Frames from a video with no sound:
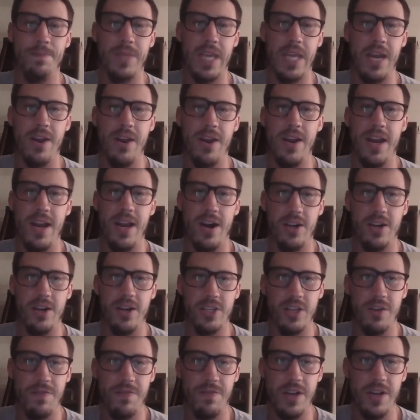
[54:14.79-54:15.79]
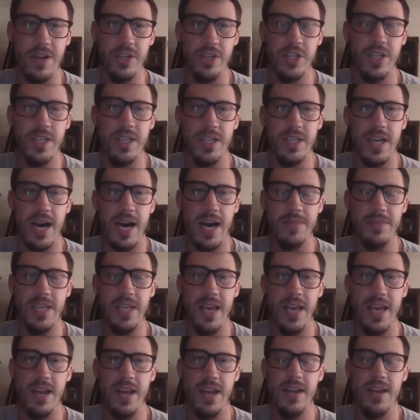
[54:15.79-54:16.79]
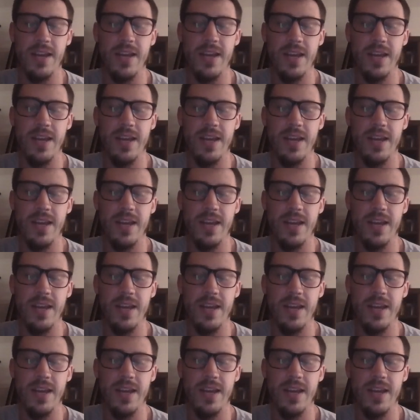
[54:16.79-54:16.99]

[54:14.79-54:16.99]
Carrie also finished in the top 10.